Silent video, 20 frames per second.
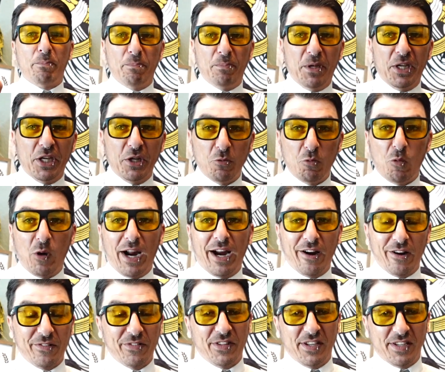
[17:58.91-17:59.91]
Be
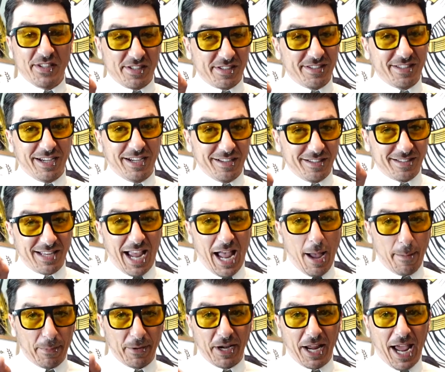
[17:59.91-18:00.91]
where this does
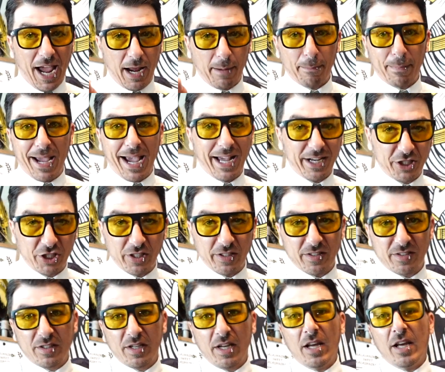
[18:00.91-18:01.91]
happen at
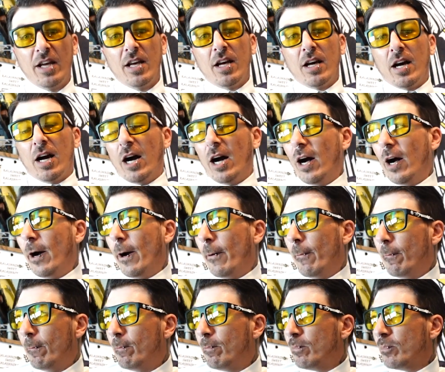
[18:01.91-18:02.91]
matches.
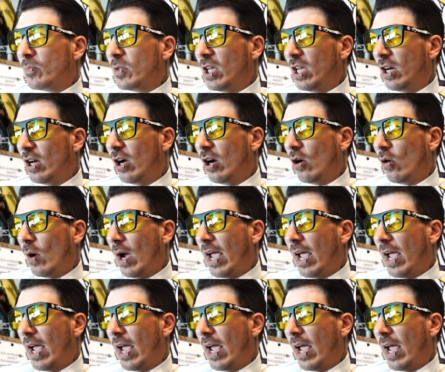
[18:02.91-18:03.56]
Um, you know,